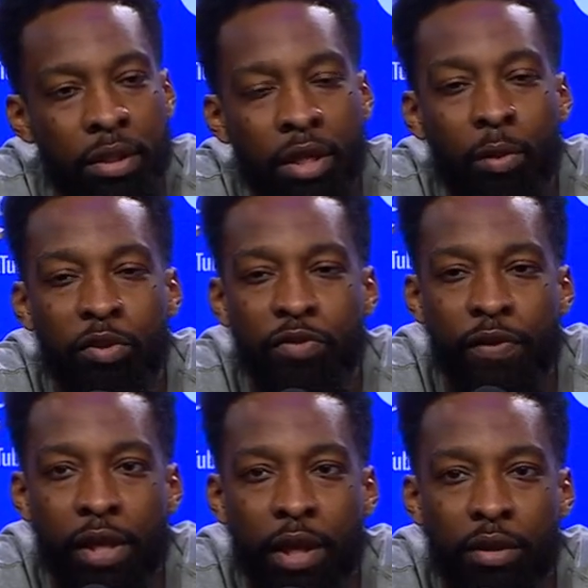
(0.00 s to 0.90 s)
It almost
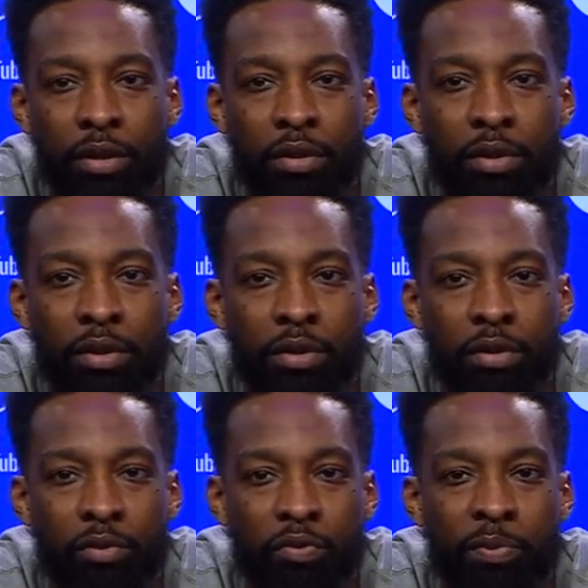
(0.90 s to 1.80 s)
felt like
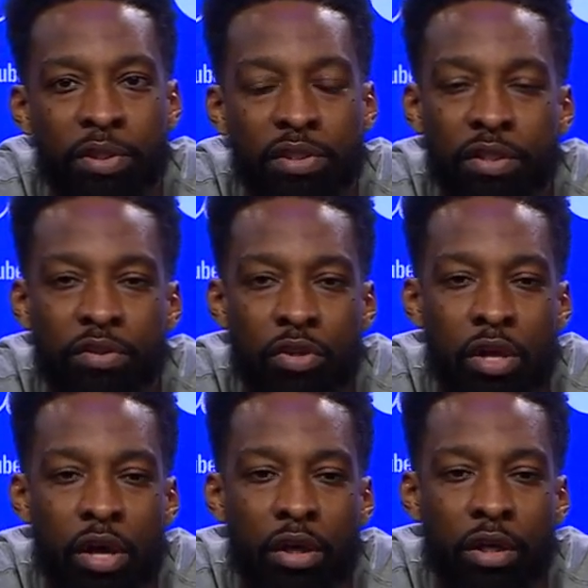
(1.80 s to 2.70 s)
we've been sitting so
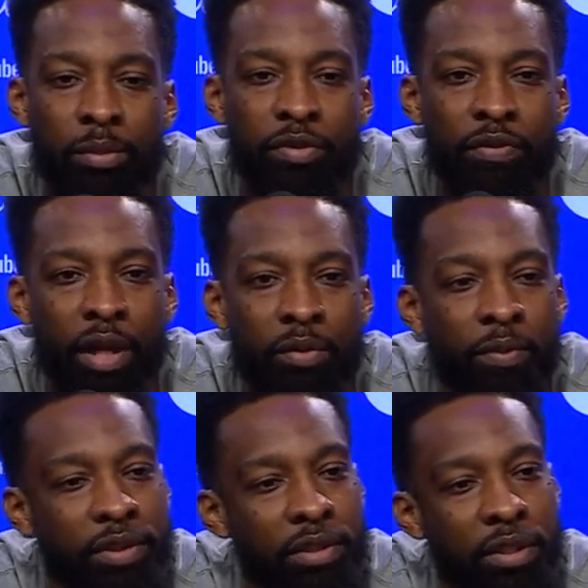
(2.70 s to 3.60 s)
long. It almost felt like we
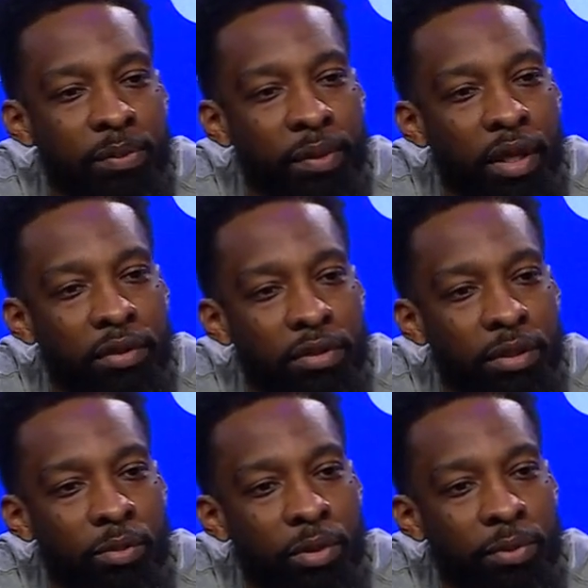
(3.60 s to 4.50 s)
wasn't in the playoffs
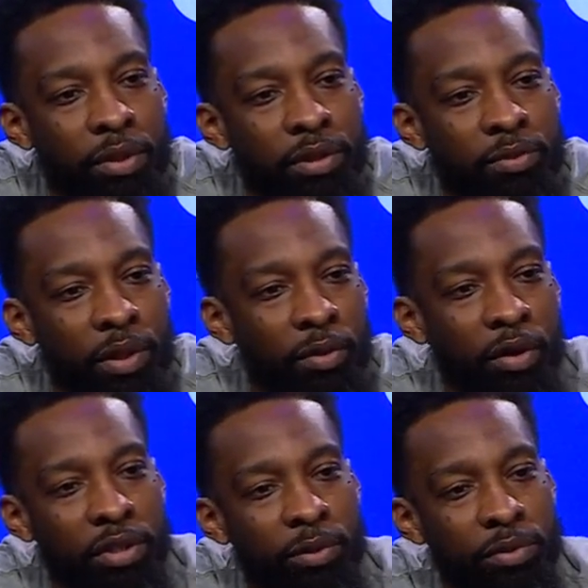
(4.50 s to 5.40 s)
anymore because the
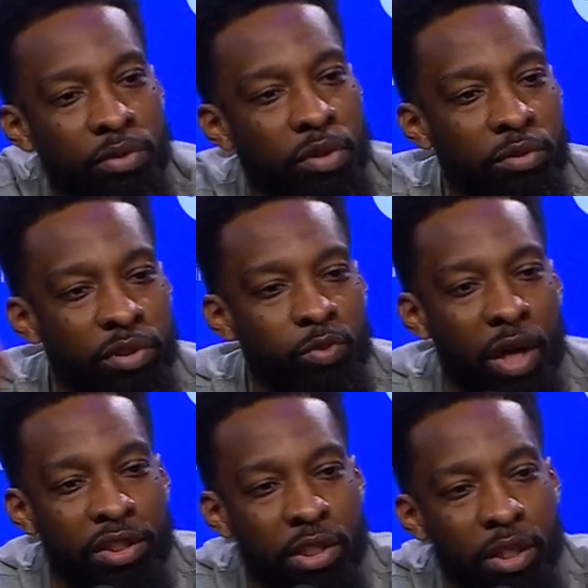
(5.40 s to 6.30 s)
only thing we was doing was just
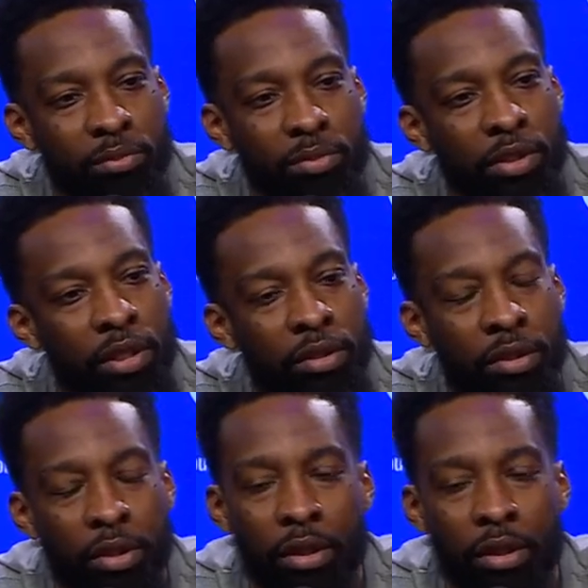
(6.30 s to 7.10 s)
watching them. You know,